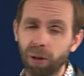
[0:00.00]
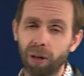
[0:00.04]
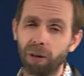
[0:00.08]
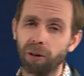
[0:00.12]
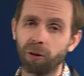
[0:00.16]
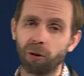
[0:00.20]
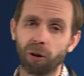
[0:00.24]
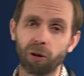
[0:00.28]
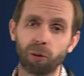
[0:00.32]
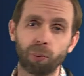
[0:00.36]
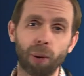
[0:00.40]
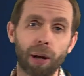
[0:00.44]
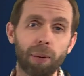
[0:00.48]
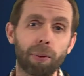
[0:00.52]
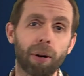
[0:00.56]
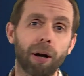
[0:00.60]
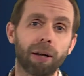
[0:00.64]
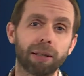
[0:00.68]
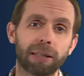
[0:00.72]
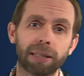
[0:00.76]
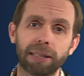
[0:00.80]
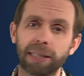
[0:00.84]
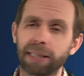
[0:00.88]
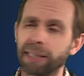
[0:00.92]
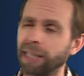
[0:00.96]
well, across many
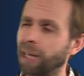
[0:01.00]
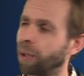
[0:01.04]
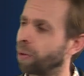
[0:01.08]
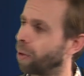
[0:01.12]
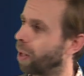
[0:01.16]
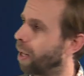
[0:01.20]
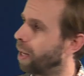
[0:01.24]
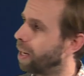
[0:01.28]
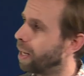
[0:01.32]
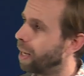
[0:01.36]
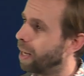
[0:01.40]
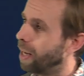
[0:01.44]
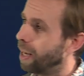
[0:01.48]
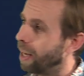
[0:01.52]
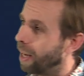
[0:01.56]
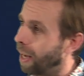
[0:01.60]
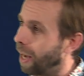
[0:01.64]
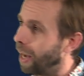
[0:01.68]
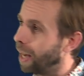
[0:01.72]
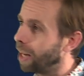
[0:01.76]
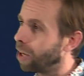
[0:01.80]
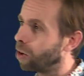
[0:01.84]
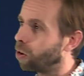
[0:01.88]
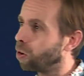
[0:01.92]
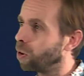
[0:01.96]
parts of the South Island
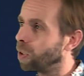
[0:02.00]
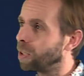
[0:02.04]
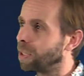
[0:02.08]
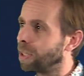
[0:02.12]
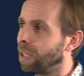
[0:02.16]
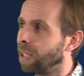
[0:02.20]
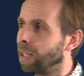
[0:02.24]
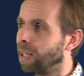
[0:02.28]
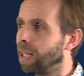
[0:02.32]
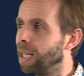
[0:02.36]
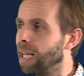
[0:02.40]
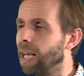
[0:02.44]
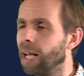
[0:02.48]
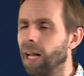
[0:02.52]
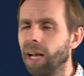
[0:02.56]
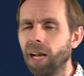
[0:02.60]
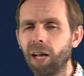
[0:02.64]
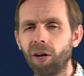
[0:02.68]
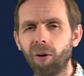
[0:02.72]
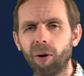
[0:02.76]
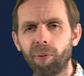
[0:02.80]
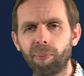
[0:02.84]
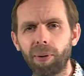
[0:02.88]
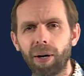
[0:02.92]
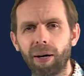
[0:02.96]
and across the
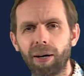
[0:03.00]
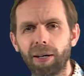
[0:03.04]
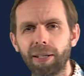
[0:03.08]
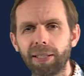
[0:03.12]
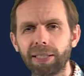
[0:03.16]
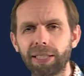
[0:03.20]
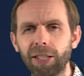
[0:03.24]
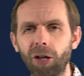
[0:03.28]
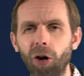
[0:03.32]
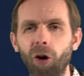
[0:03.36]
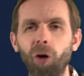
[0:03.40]
lower parts